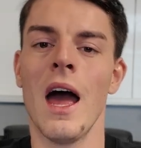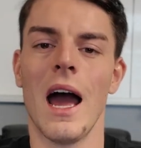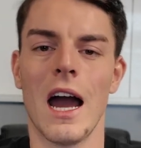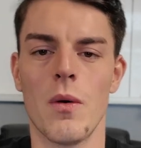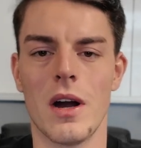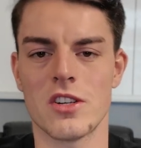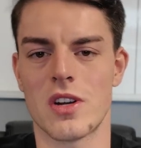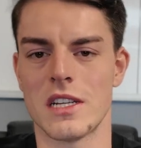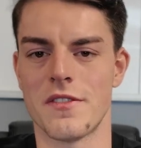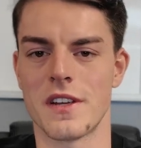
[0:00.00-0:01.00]
How I
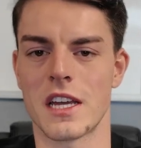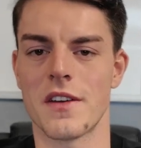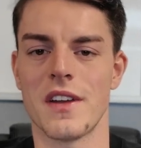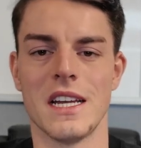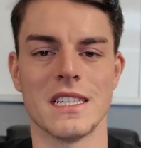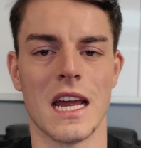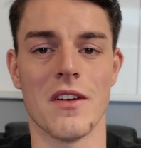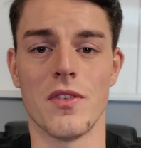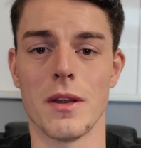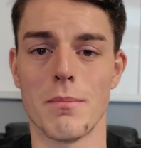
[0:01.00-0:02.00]
try to think of it is
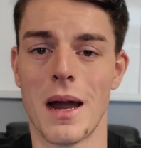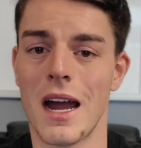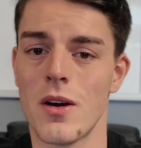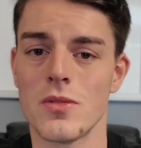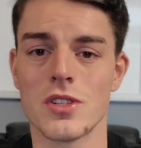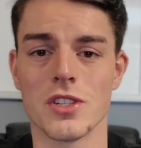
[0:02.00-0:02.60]
every pound,